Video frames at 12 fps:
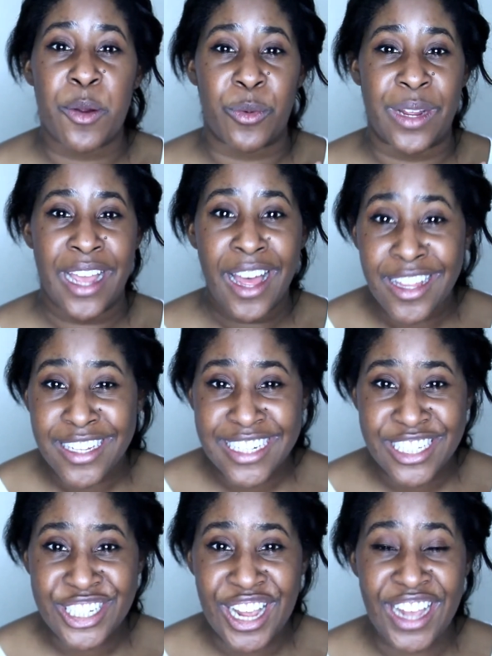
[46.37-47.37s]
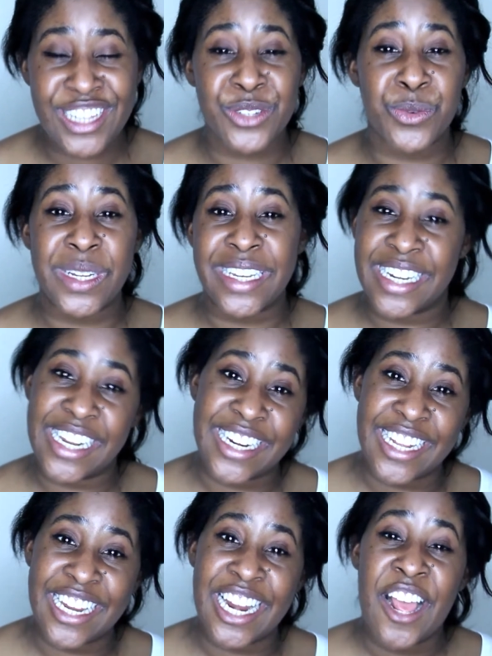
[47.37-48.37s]
reality checks when
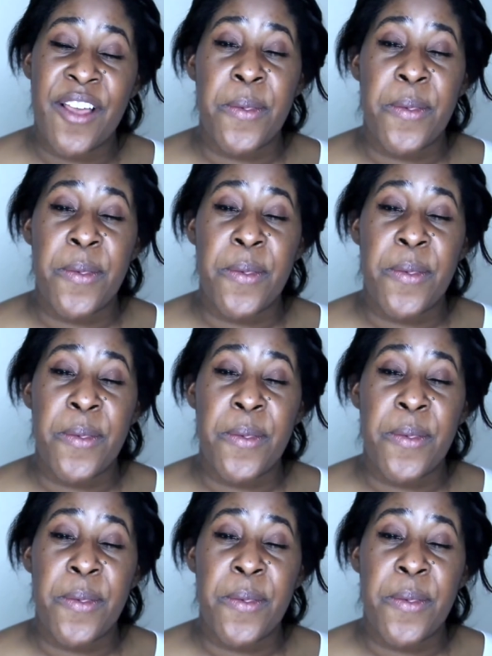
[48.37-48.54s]
needed.